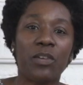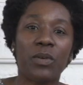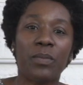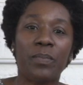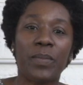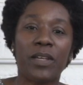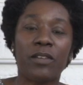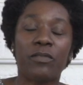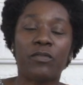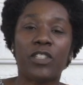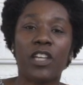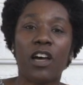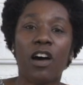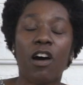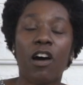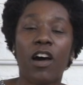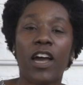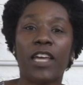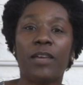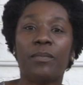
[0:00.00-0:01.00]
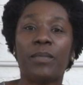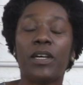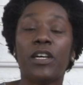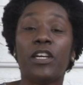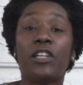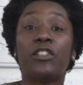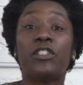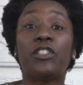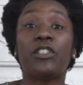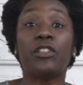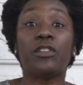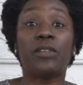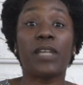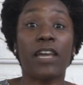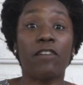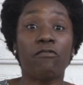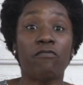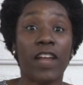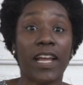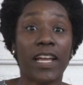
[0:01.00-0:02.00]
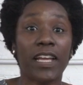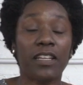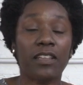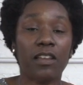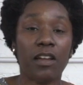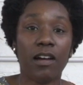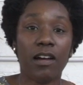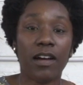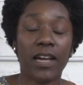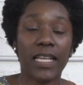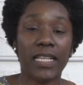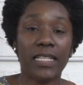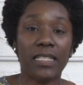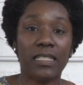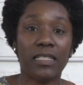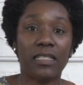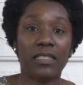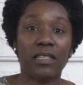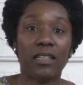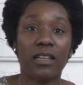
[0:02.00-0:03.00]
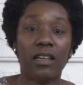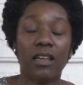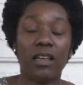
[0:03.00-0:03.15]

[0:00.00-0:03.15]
you a bit of time to get recognised,